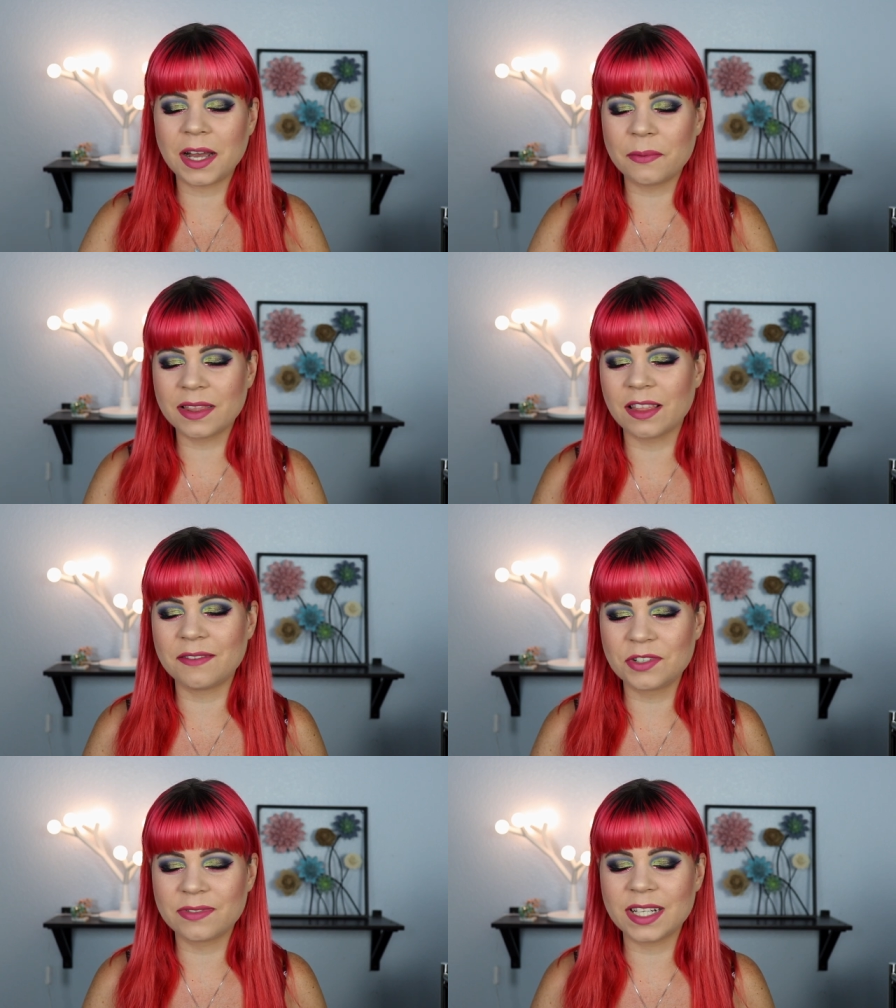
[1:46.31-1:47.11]
I would
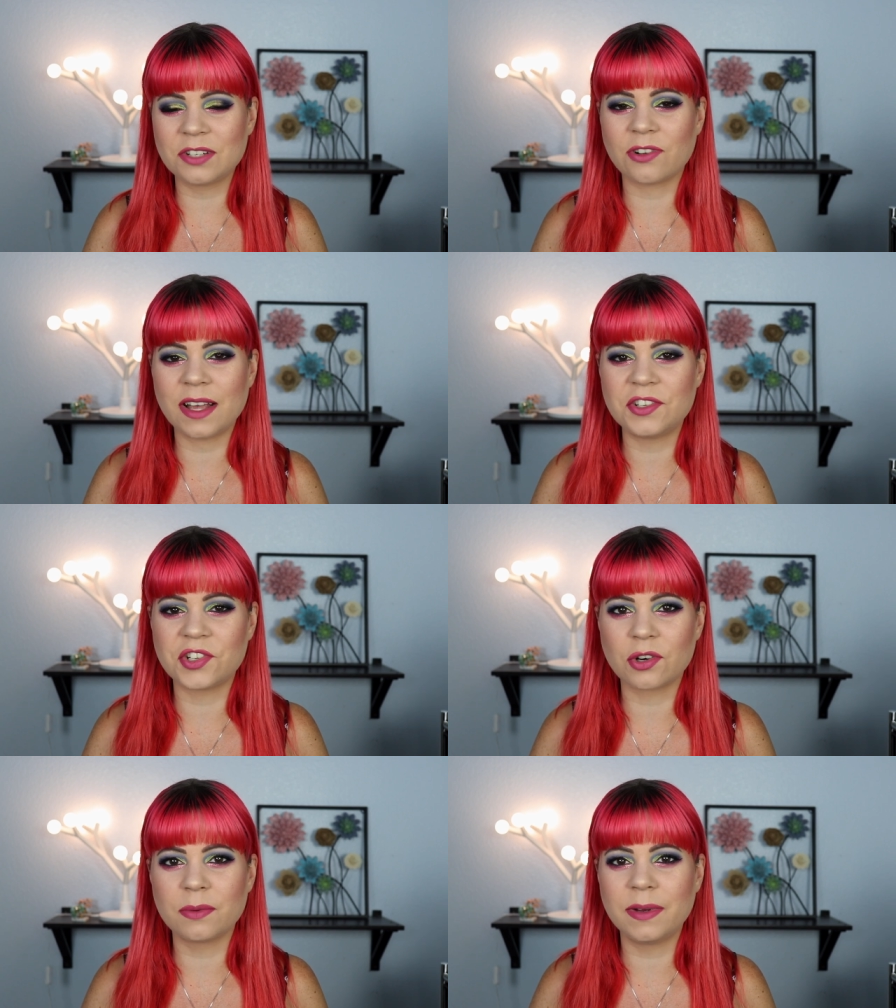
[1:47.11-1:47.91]
love to really try
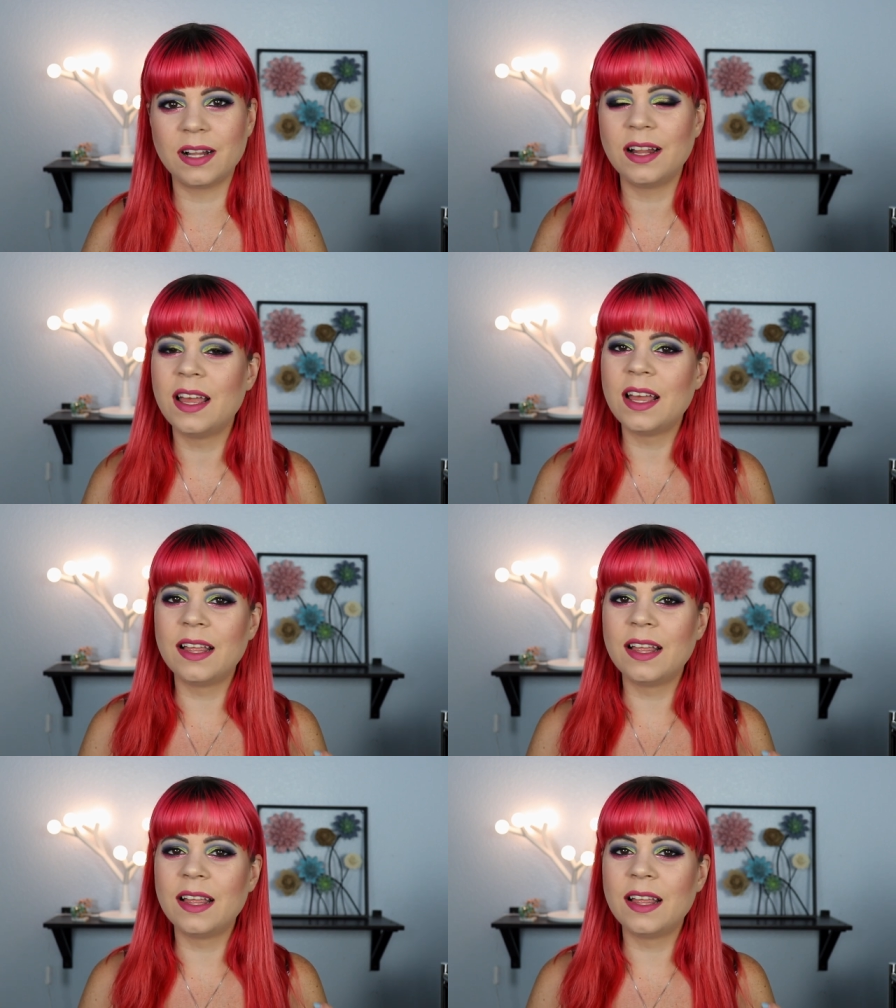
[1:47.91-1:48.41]
Sugarpill.